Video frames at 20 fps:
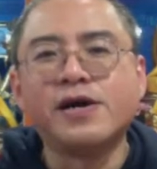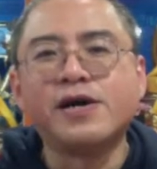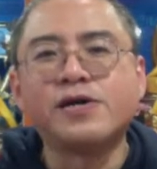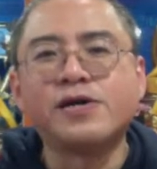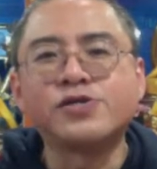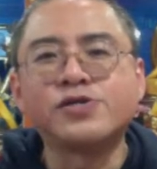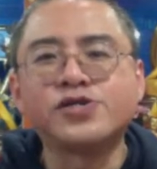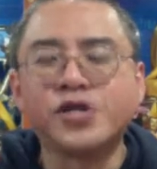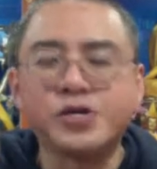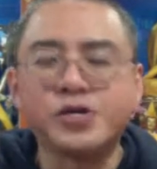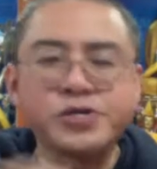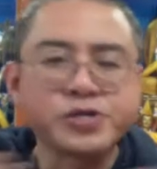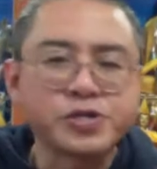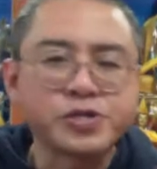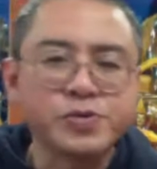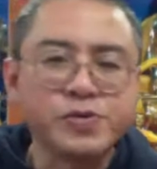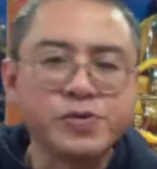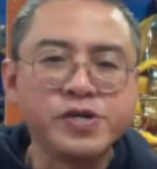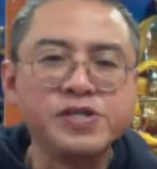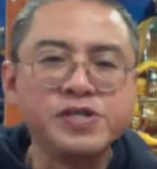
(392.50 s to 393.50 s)
change the
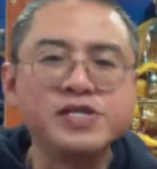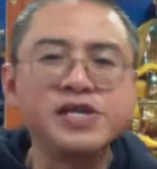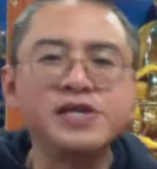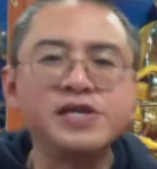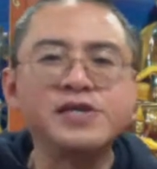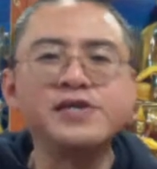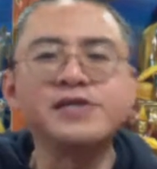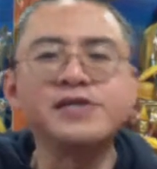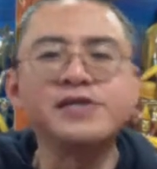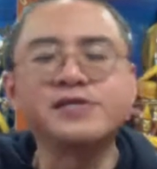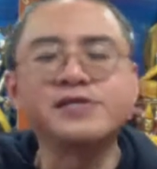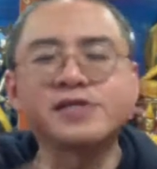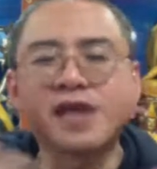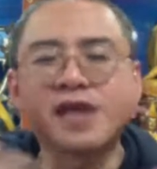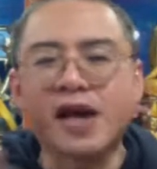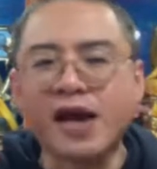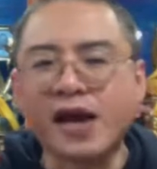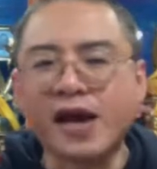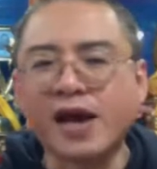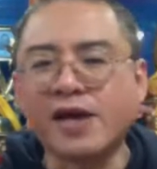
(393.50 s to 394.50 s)
wordings,
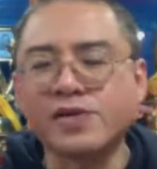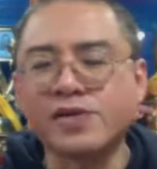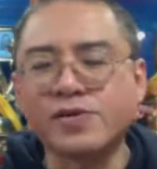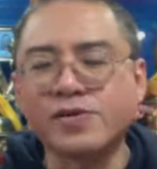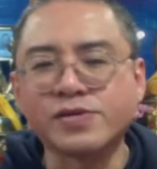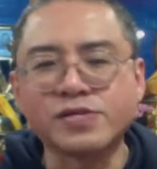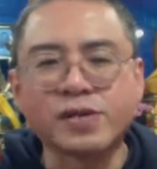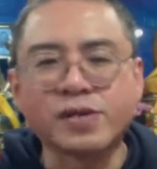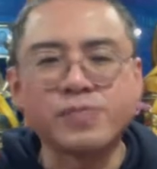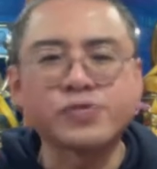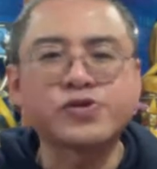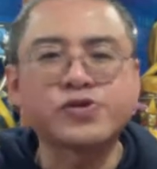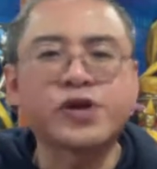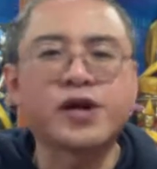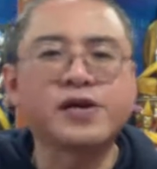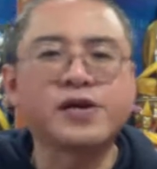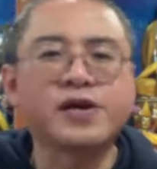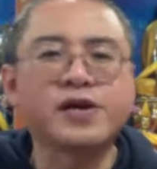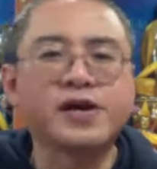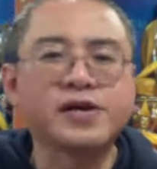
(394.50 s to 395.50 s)
add or
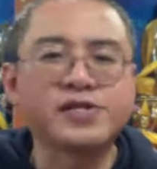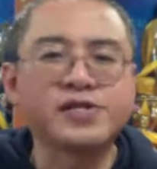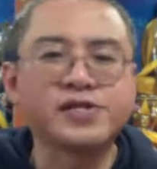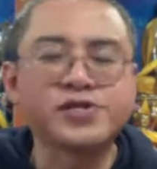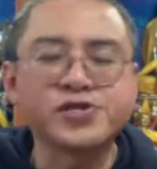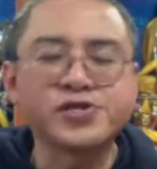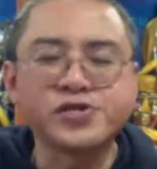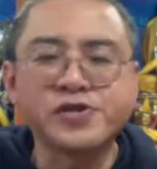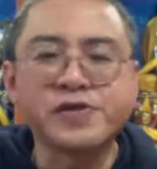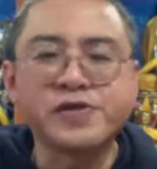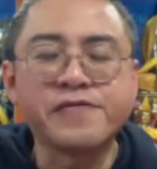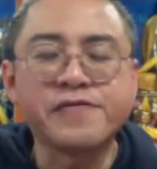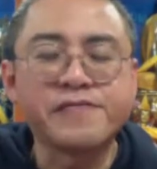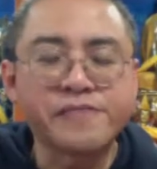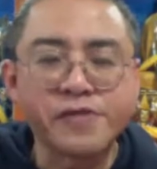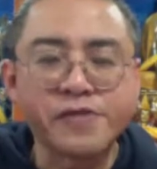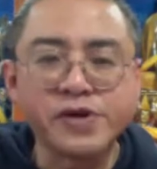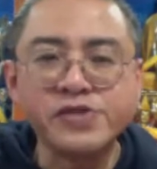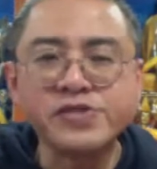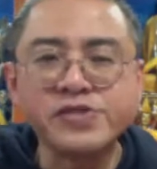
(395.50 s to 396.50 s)
subtract additional
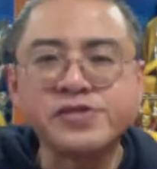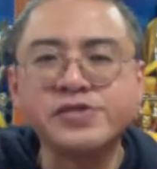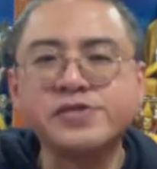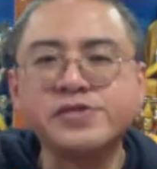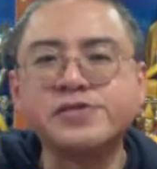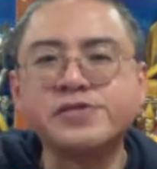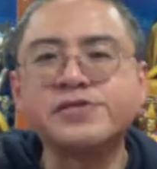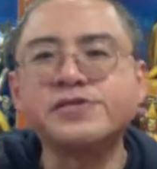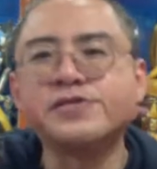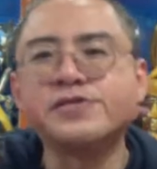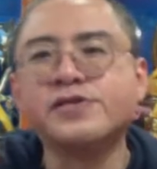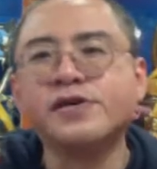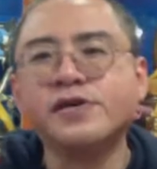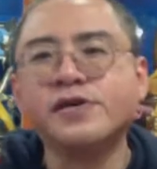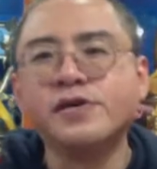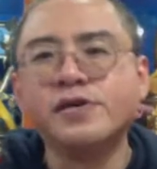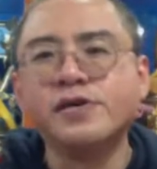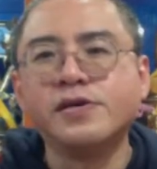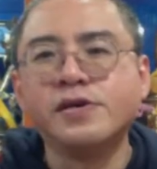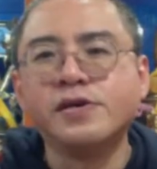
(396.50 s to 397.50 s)
phrases.
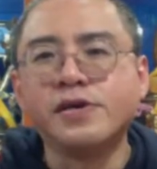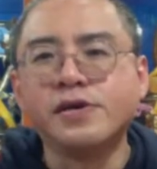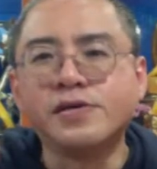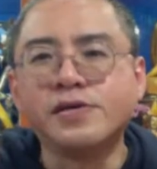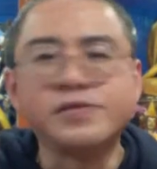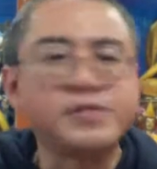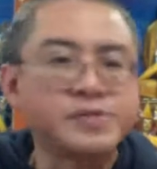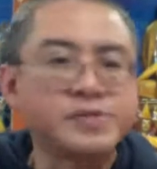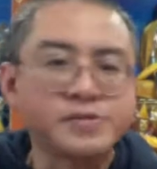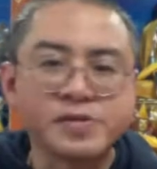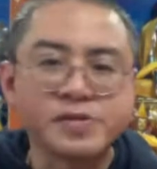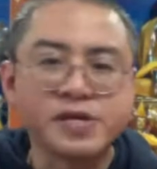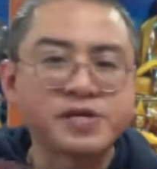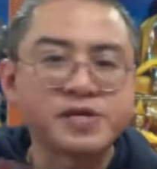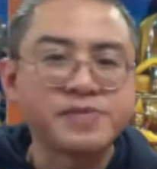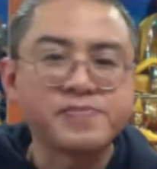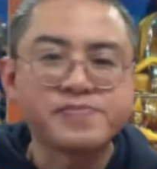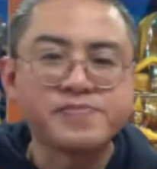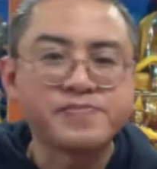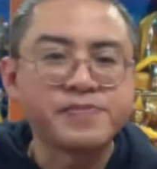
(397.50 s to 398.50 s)
And
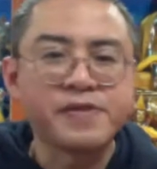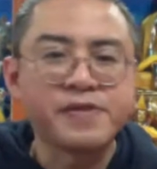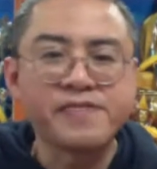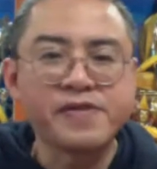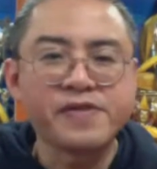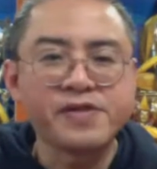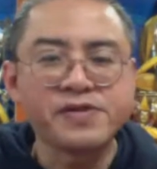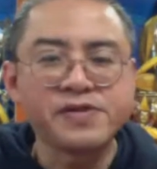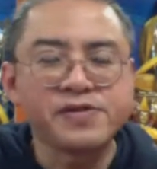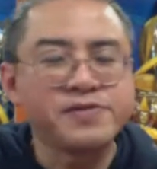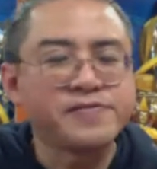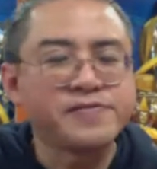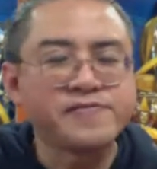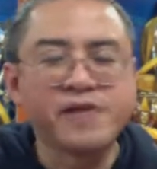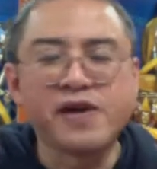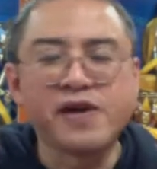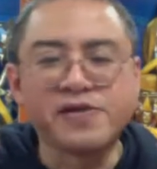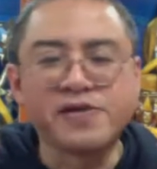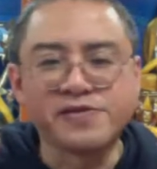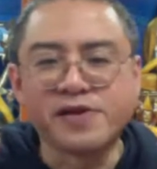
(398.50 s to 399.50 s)
that's perfectly
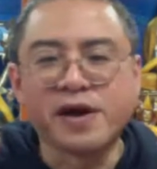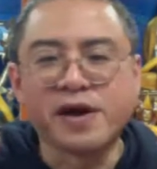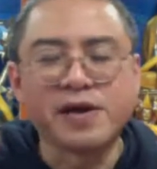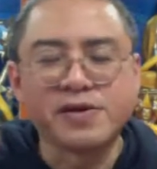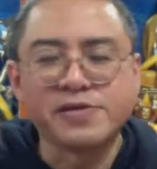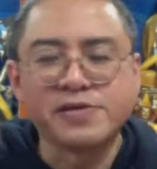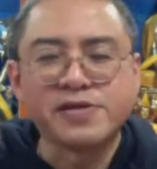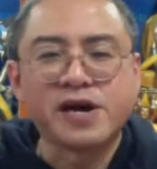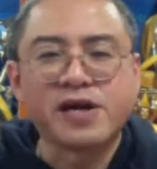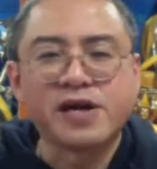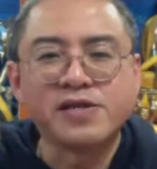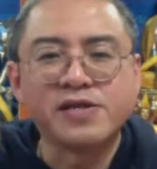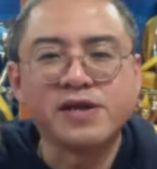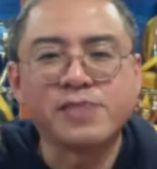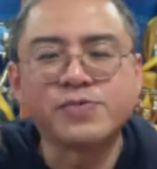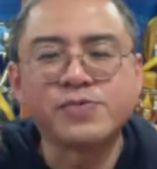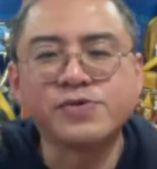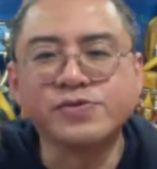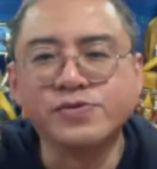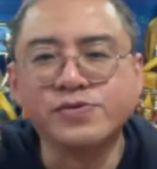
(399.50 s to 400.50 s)
fine, entirely
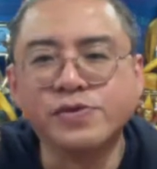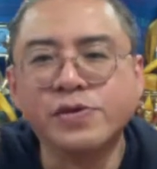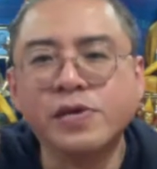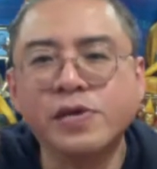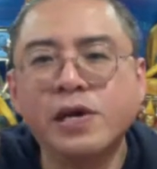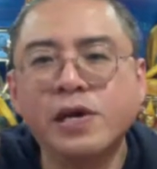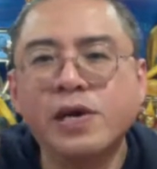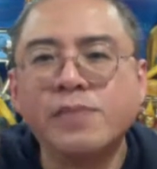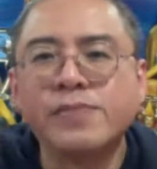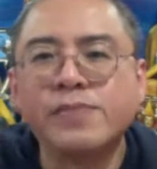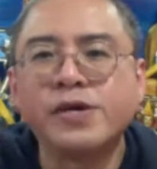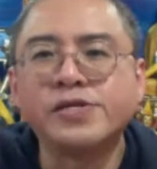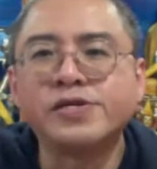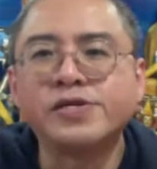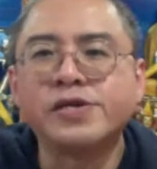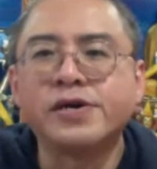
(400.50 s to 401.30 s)
up to you. But